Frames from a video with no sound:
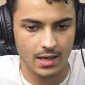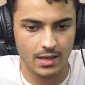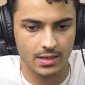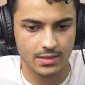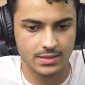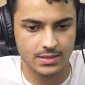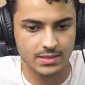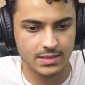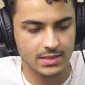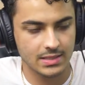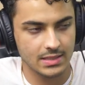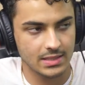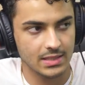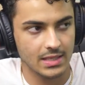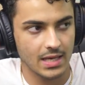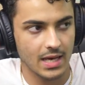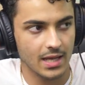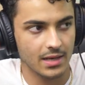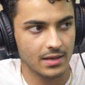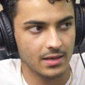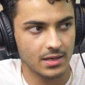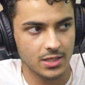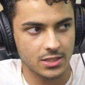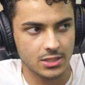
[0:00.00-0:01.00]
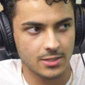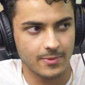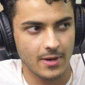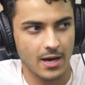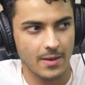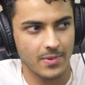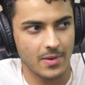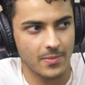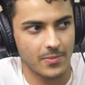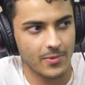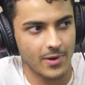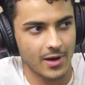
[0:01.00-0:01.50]
CEN, it should
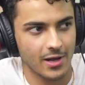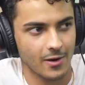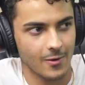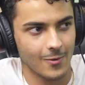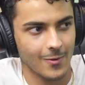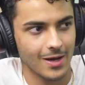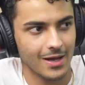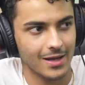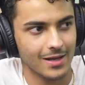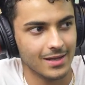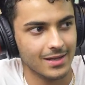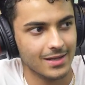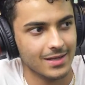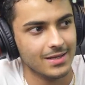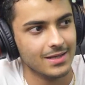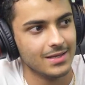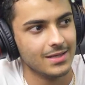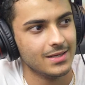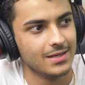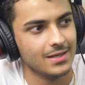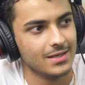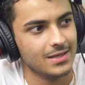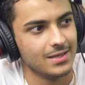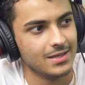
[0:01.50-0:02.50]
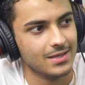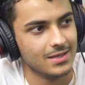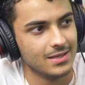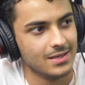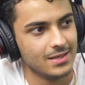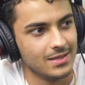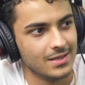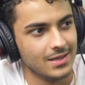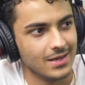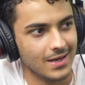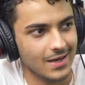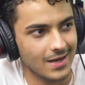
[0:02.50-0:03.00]
pop up right away.
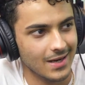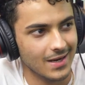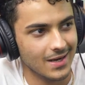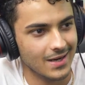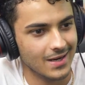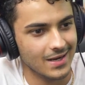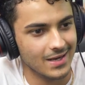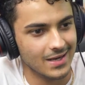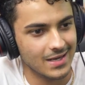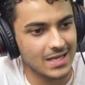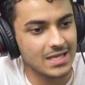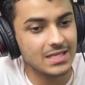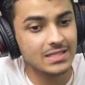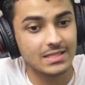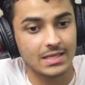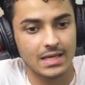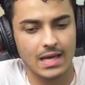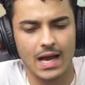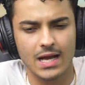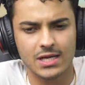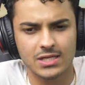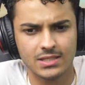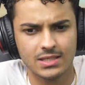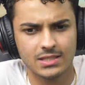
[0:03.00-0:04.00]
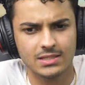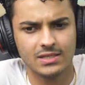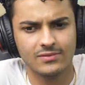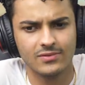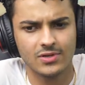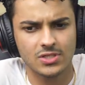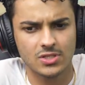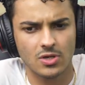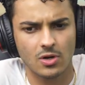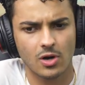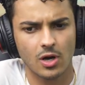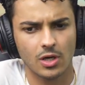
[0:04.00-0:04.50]
He's actually in a TV
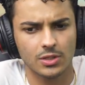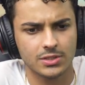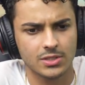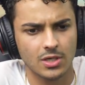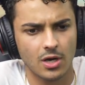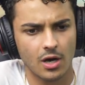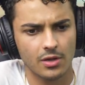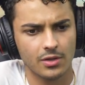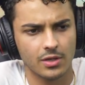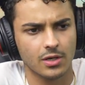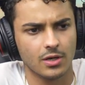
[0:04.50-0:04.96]
show called To All the